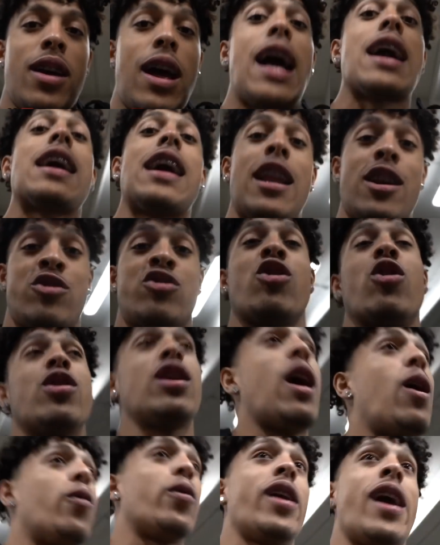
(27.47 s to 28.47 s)

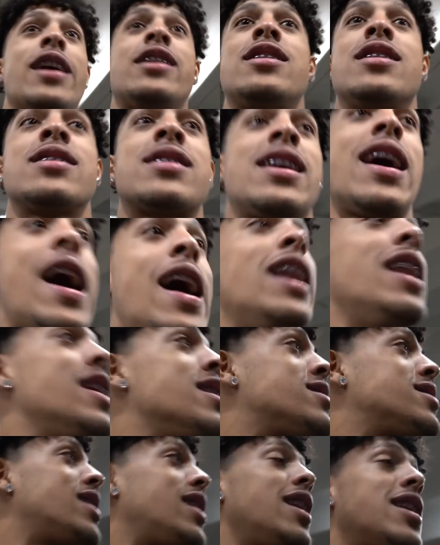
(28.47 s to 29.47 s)

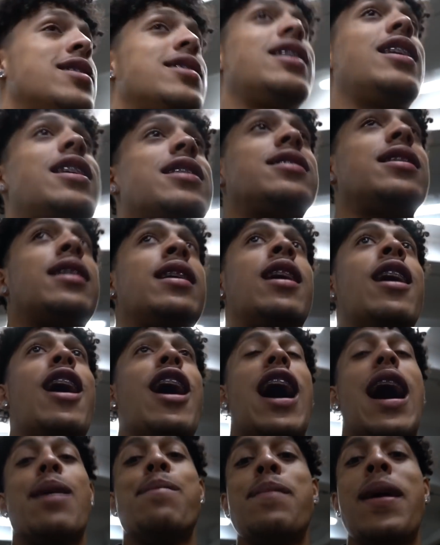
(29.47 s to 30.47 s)
Listen.
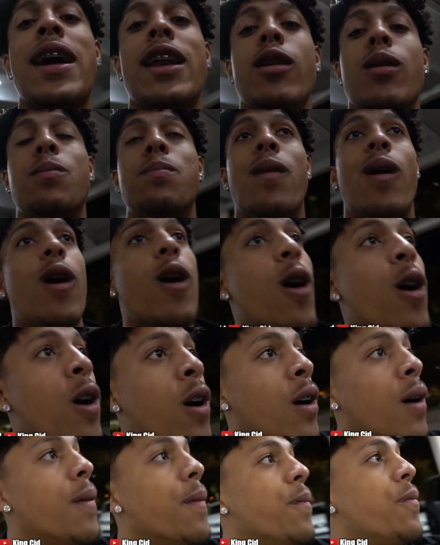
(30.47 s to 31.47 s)
I'm at the
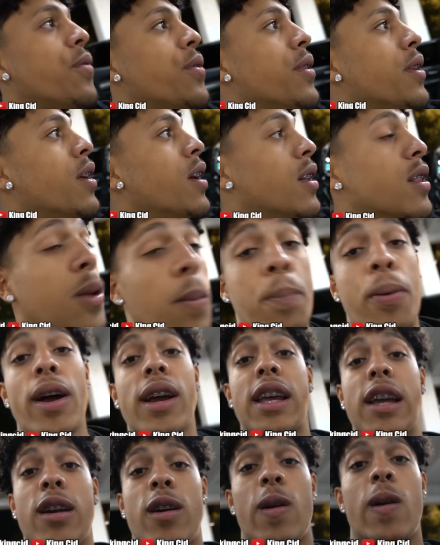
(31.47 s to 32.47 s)
mall, the
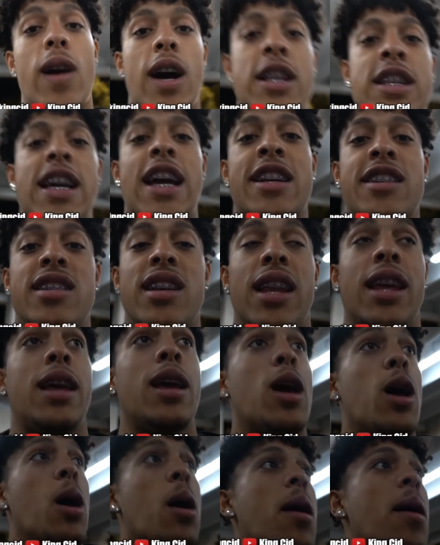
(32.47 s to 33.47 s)
parking garage actually,
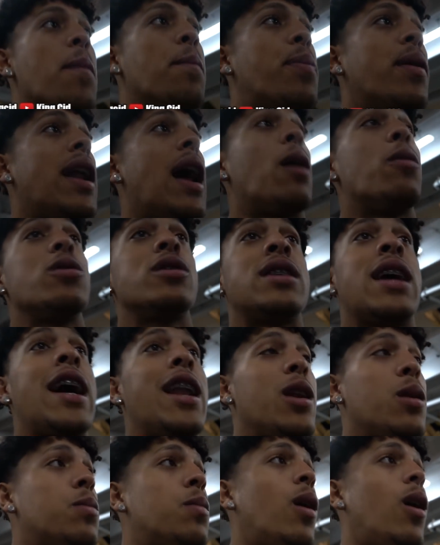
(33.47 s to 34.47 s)
but I was
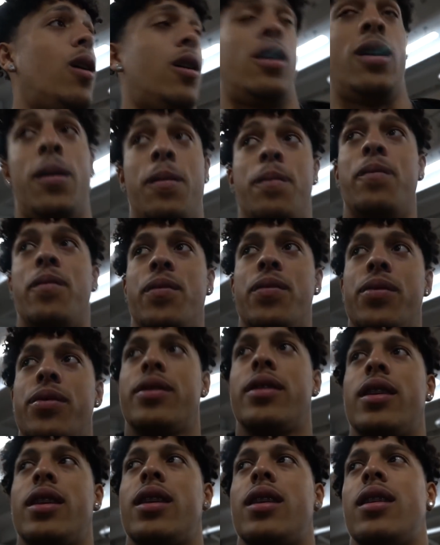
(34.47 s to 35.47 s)
at the mall
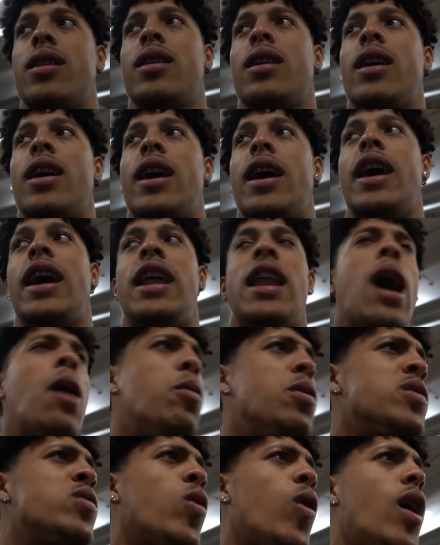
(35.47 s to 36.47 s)
and I
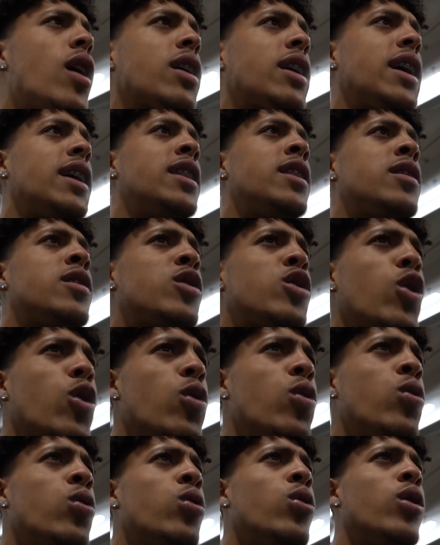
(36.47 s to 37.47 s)
was walking
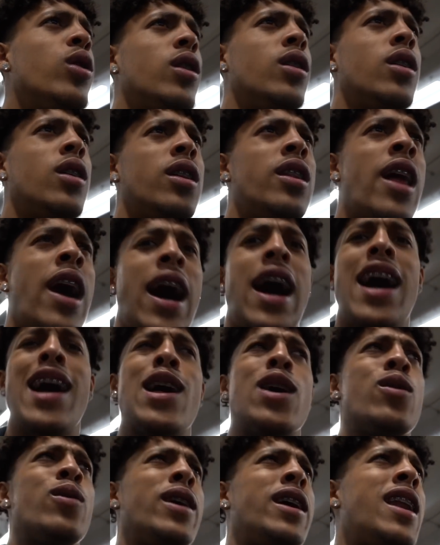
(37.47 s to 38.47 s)
through the
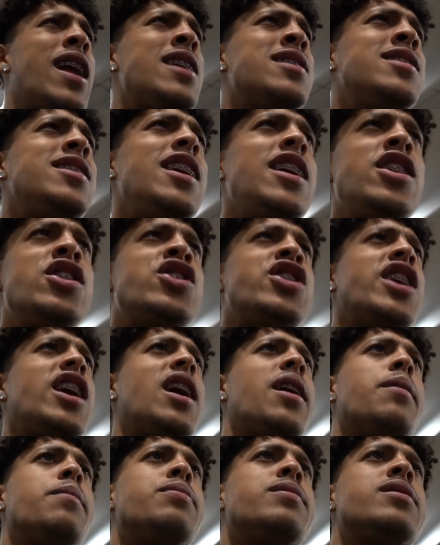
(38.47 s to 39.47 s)
aisle and I seen
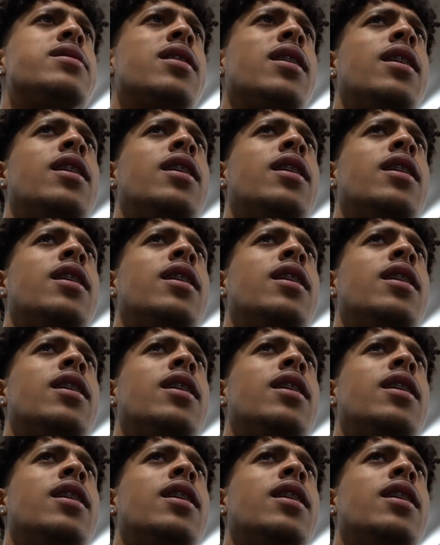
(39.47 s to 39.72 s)
Champs.